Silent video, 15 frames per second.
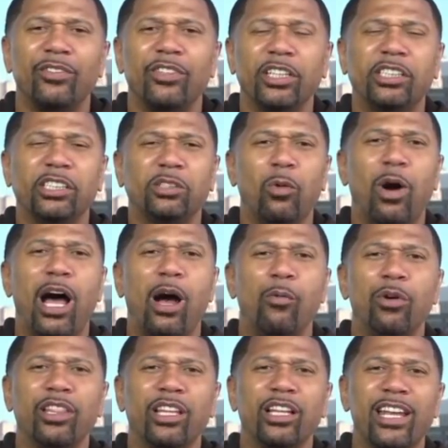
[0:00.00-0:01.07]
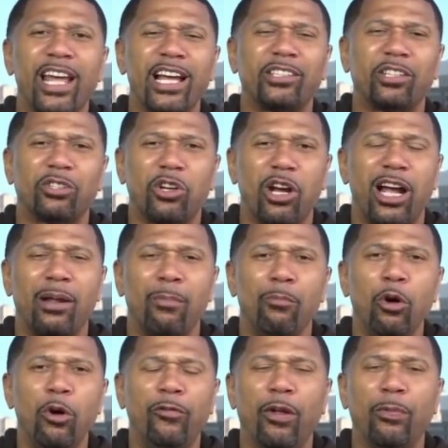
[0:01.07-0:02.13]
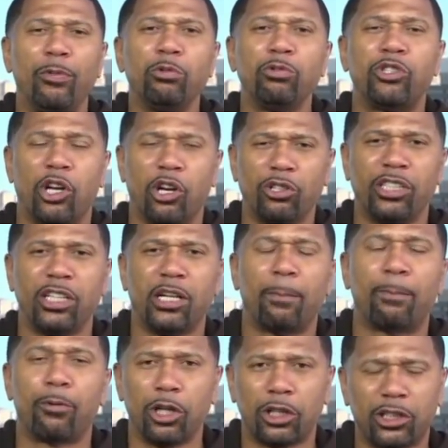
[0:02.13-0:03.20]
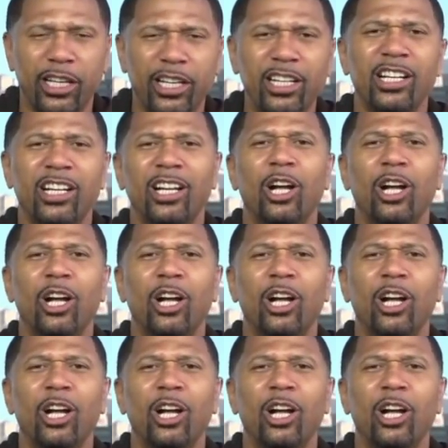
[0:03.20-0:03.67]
This is why when the Nets are trying to move from New Jersey to Brooklyn,